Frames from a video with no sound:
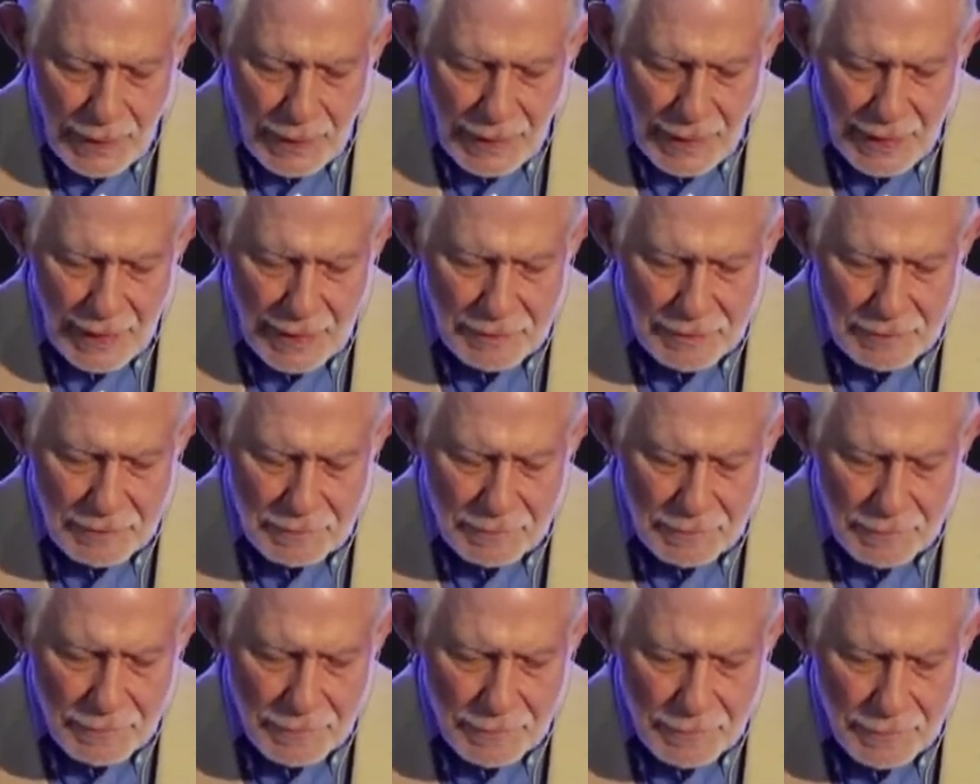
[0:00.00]

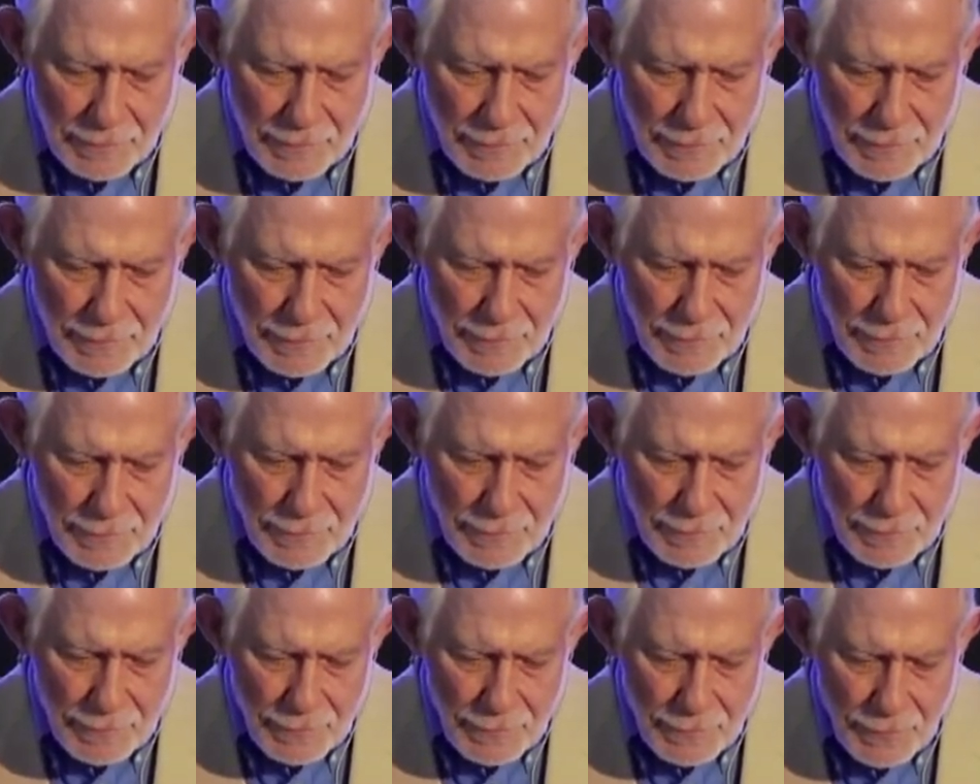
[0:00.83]
And
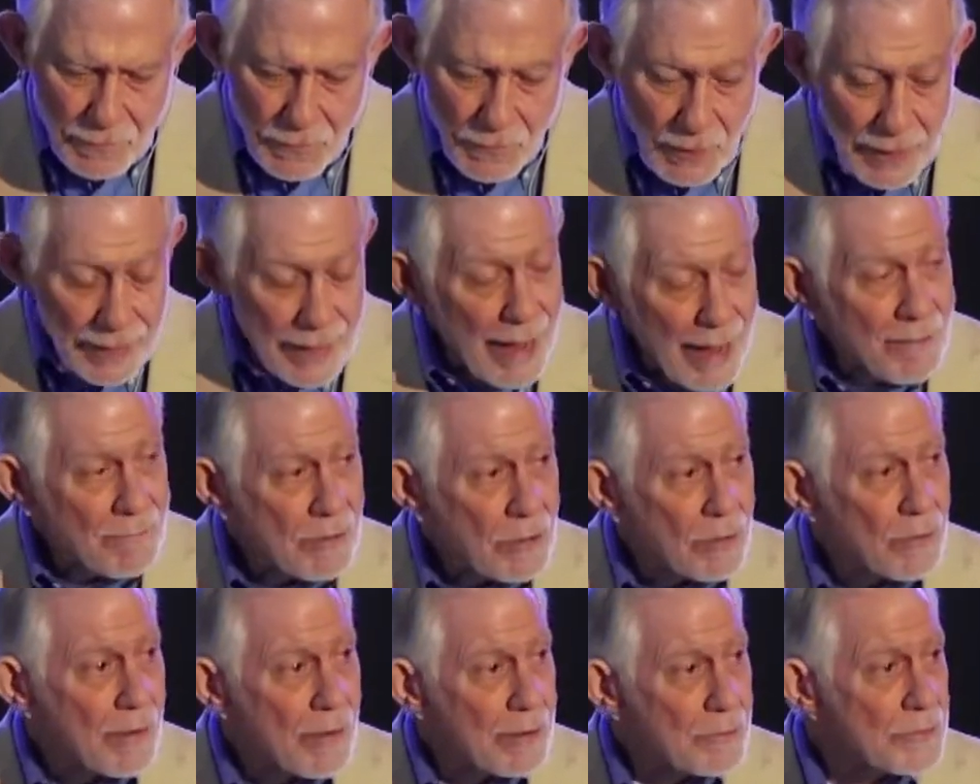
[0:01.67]
we have a
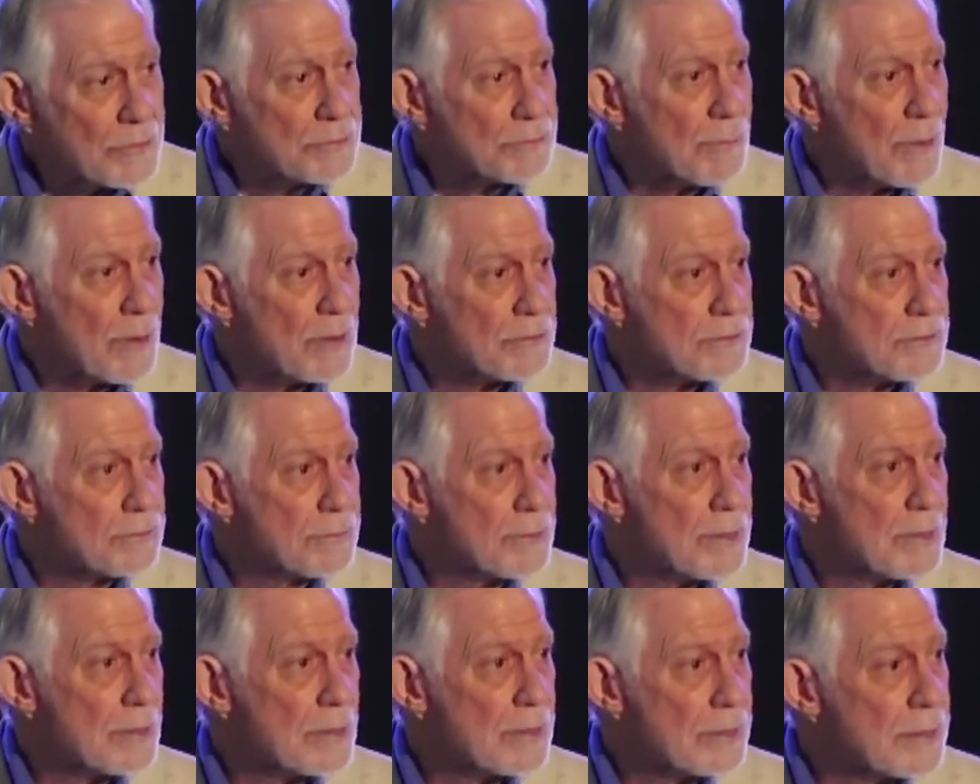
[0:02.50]
great
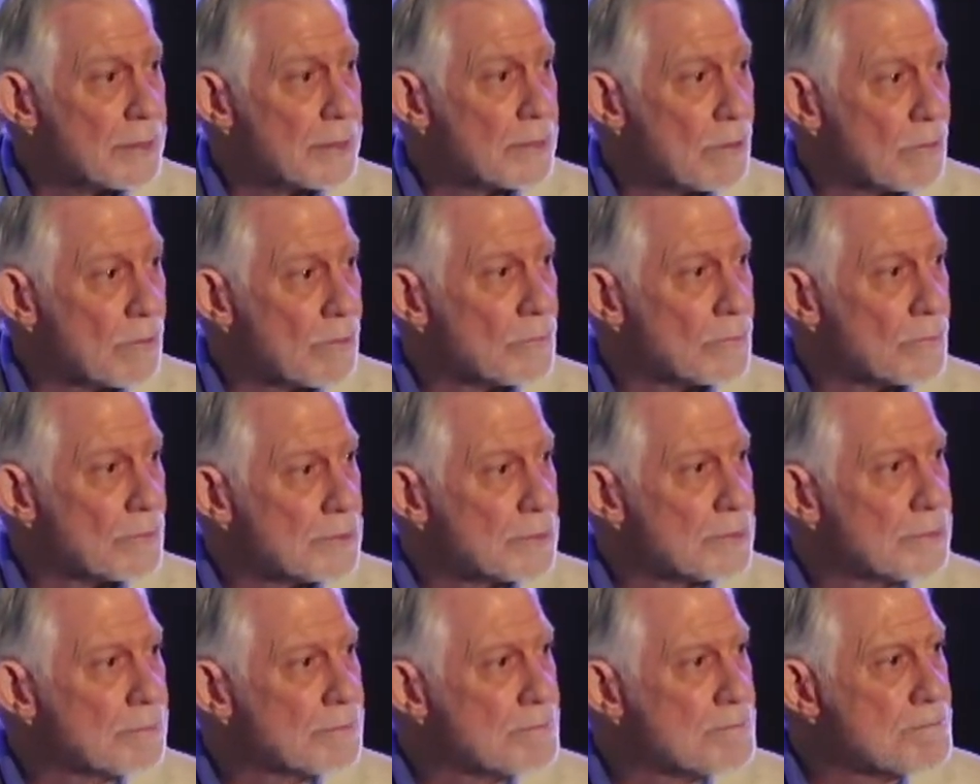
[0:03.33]
responsibility, don't we,
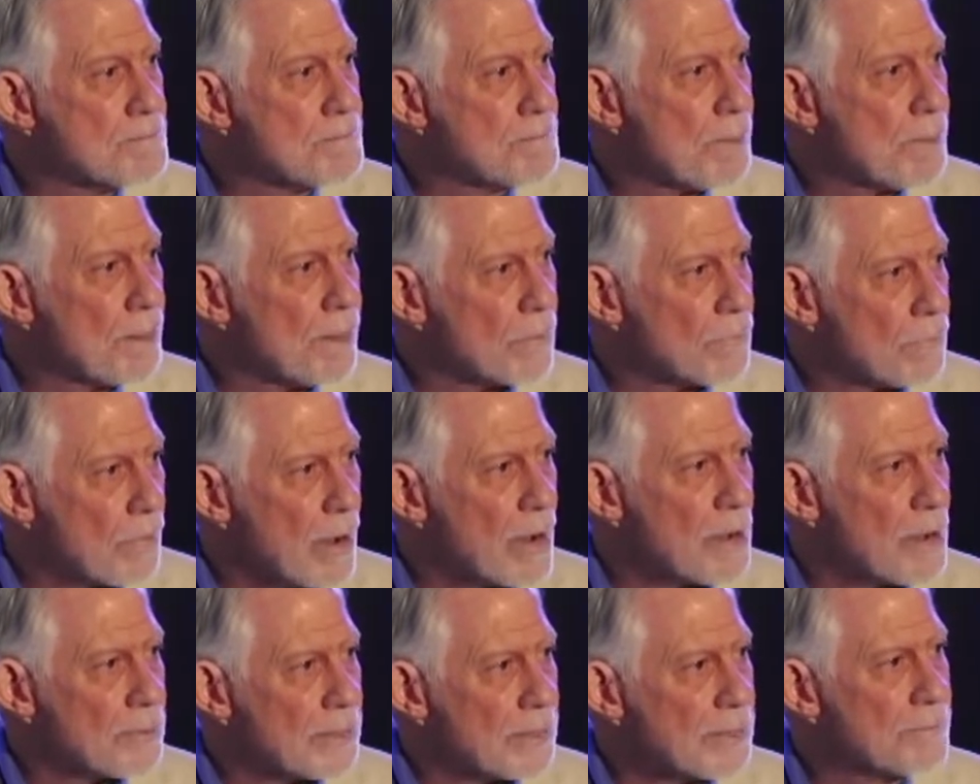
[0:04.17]

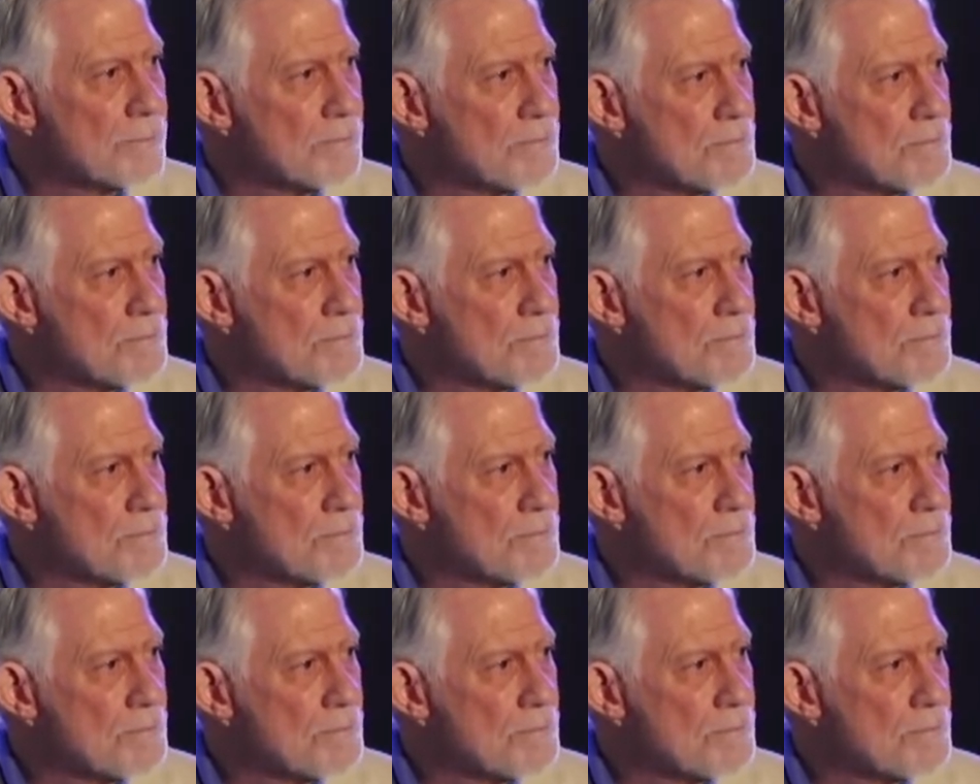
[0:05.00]
Robbie?